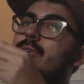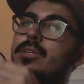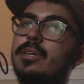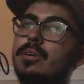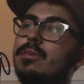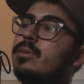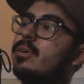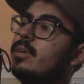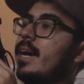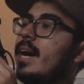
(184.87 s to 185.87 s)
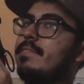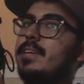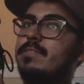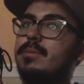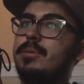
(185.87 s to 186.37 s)
you know. I've
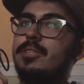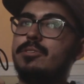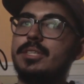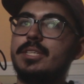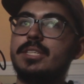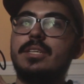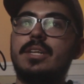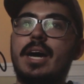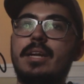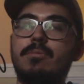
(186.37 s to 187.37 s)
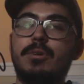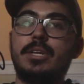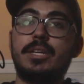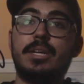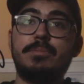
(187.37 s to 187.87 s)
definitely been using this a lot when
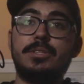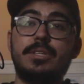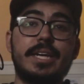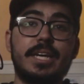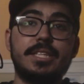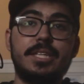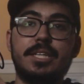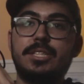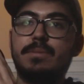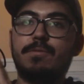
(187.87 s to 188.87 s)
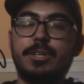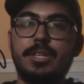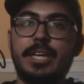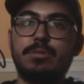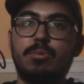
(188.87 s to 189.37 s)
it comes to, like I said, some
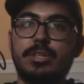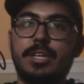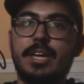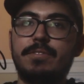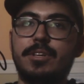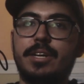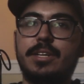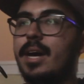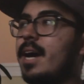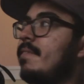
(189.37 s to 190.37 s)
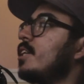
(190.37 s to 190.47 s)
freelance work that I've done. I've